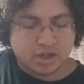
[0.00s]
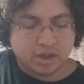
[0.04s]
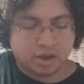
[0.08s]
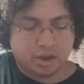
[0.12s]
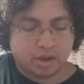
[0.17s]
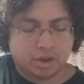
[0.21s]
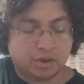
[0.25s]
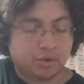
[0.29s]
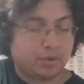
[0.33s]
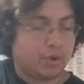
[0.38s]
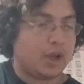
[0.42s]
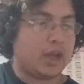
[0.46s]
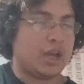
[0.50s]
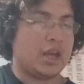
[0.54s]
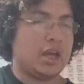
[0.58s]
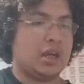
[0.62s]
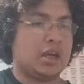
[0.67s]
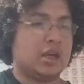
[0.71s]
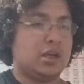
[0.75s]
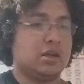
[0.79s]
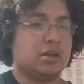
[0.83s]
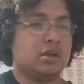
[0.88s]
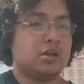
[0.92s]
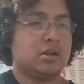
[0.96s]
to
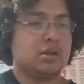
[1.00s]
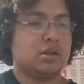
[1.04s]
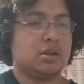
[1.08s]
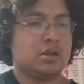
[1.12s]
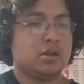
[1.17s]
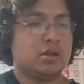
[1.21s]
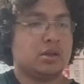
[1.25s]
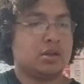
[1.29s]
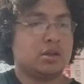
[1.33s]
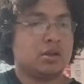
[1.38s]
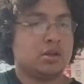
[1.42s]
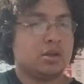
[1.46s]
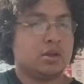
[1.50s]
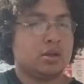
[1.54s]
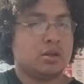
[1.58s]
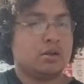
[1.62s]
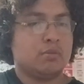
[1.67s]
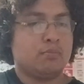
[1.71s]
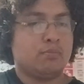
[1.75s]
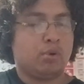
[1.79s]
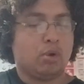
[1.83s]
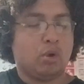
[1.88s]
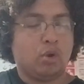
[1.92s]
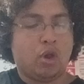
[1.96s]

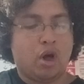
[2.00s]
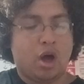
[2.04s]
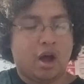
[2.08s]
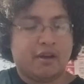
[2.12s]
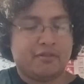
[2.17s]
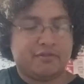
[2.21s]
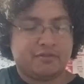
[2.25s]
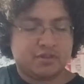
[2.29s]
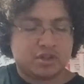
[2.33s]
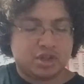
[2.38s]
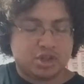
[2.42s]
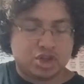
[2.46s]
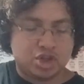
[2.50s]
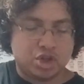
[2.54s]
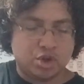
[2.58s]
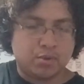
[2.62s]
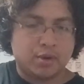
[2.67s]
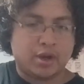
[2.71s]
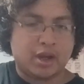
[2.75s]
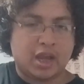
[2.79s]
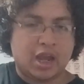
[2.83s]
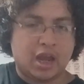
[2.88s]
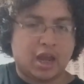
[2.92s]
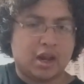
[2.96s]
3, pull off to
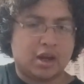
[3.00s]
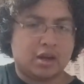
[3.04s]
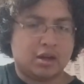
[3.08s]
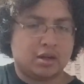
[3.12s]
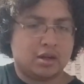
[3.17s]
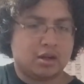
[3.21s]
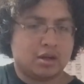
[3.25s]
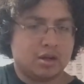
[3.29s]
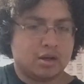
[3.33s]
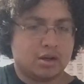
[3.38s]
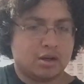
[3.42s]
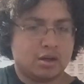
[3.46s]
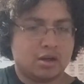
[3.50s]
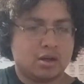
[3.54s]
2 again,